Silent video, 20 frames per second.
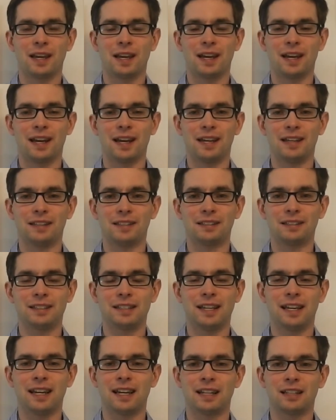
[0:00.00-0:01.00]
and
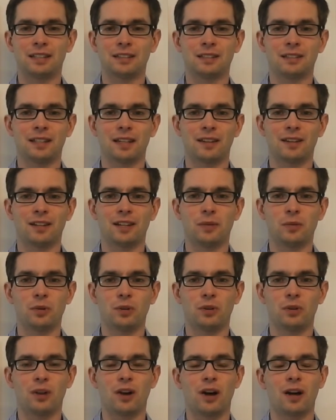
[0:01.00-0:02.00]
Anne's Daily
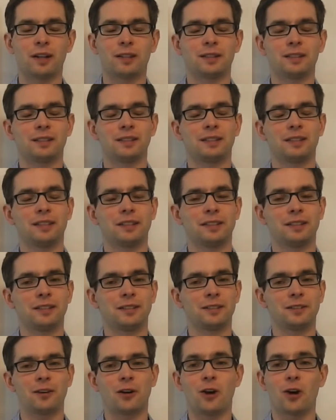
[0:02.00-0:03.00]
Double loss
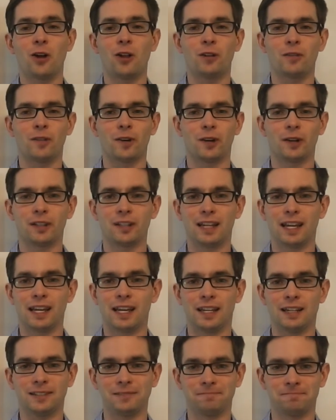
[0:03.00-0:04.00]
is all of our
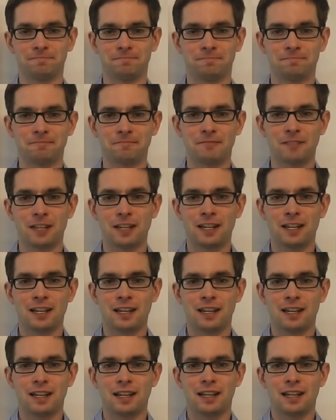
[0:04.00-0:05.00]
gain.
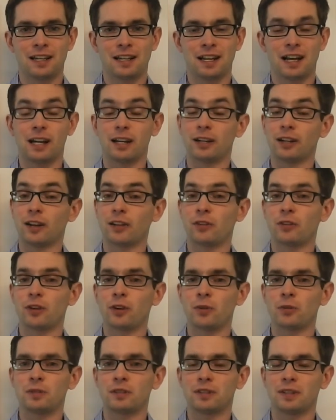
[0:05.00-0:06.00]
On another
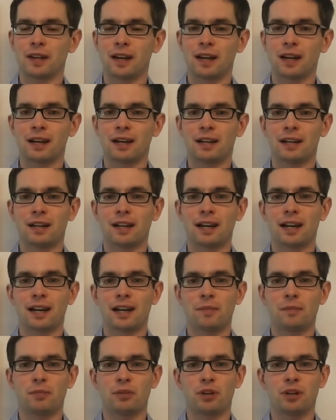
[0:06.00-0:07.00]
note,
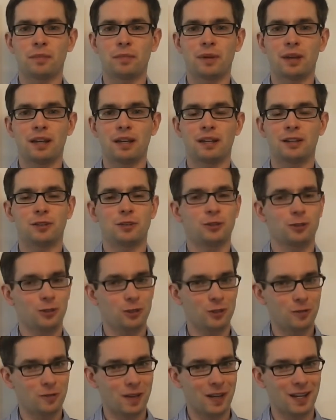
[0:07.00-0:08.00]
I put up a
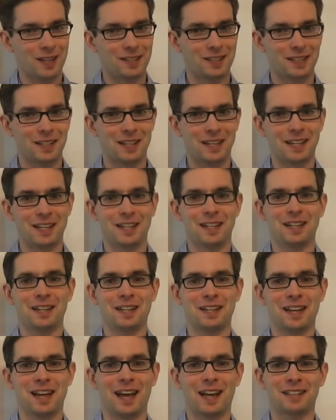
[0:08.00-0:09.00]
survey
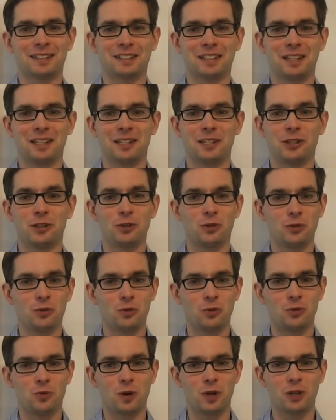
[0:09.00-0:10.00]
today asking
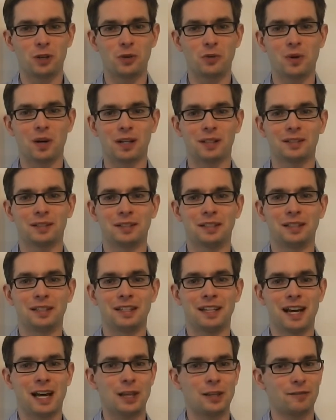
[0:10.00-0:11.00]
you what you want to
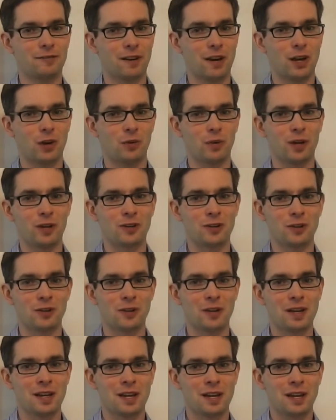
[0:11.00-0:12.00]
see on the Final
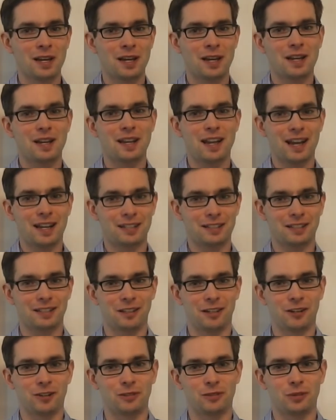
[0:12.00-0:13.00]
Wager next
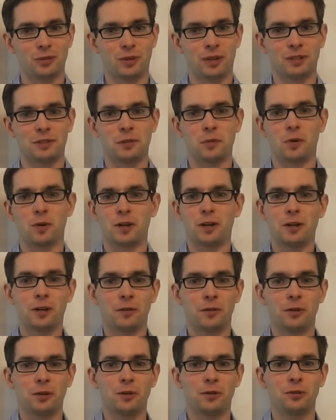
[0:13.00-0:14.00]
year. Do you want to see more
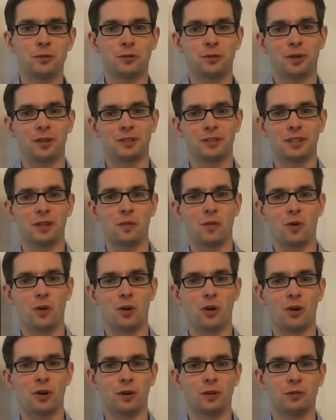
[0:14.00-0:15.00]
interviews? Do you want to see
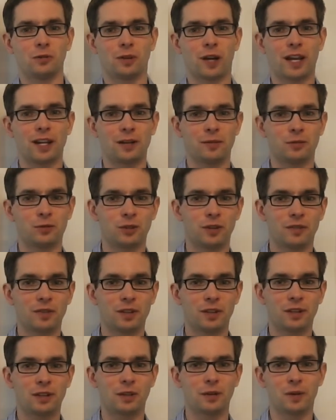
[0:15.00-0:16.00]
more random
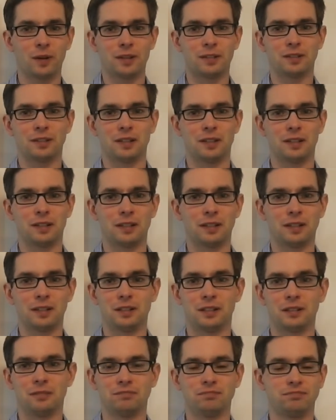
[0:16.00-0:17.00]
trivia? Do you want to
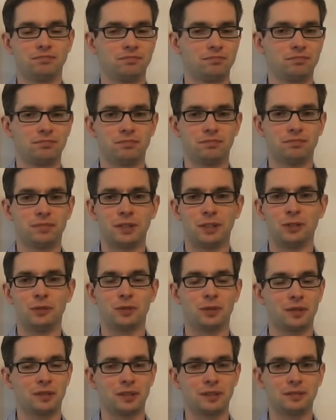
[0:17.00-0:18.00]
see me do
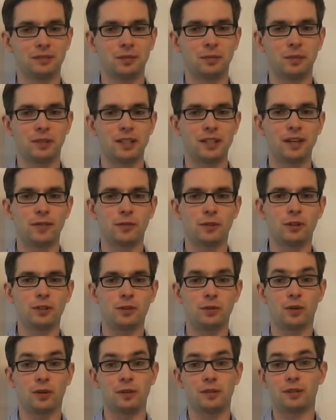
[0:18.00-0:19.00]
something completely different?
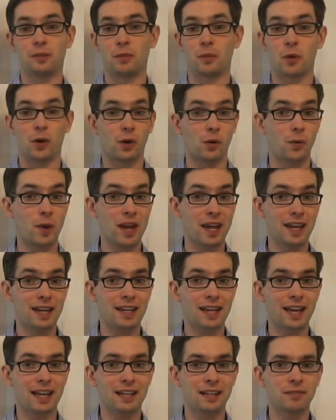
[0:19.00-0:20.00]
Do you want to see me wear a wig
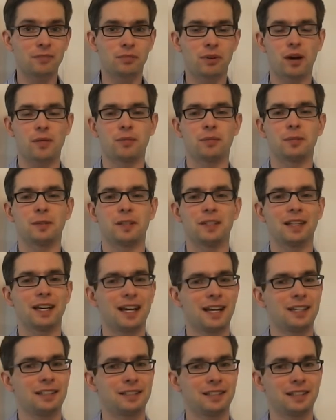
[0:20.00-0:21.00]
again? Probably
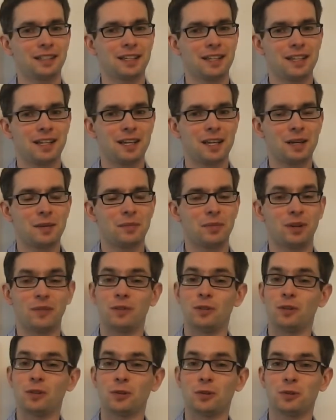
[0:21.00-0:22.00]
not. But
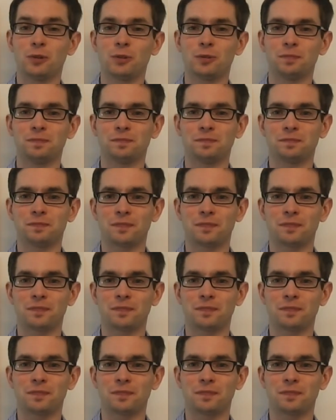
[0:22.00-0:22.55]
if you do,